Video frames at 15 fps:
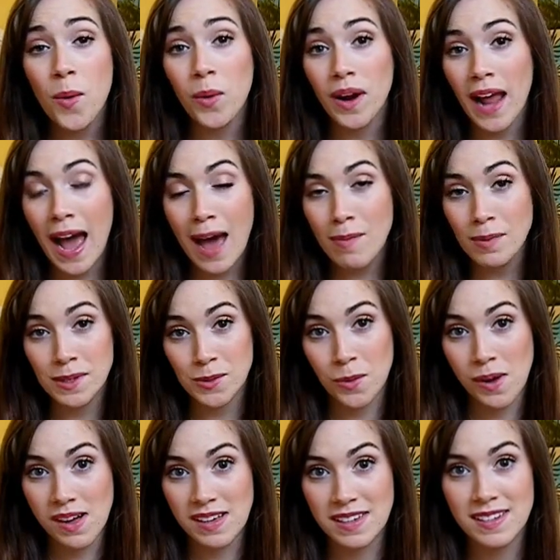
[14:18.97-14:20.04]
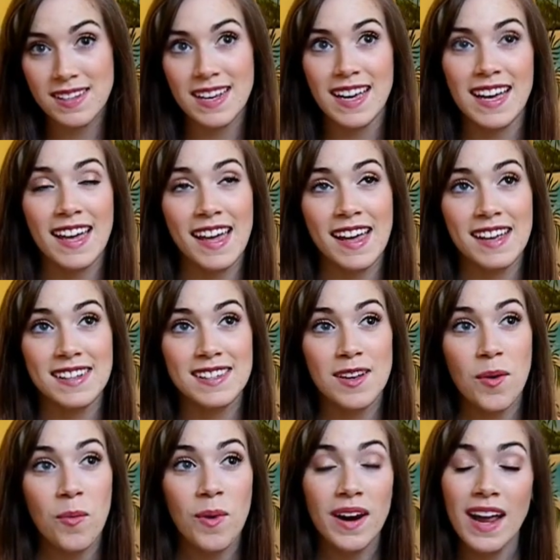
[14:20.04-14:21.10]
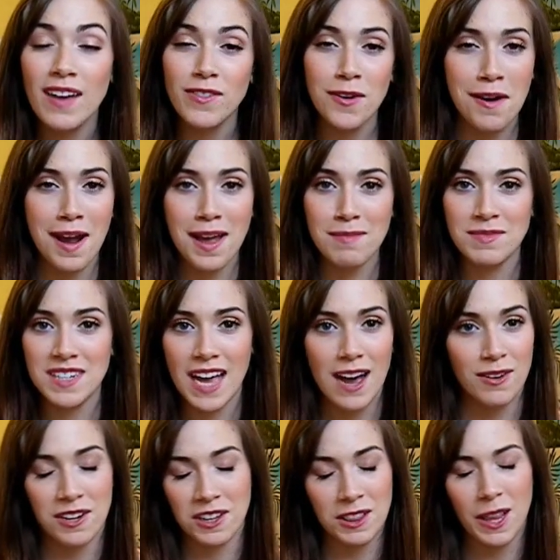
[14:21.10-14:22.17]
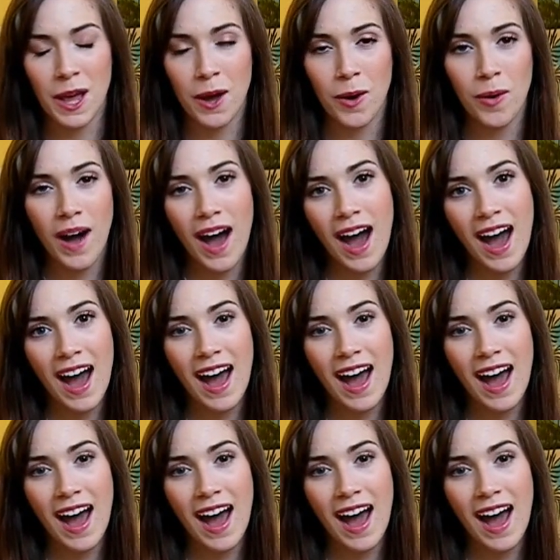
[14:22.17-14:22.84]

What happened is whenever I'm down and low,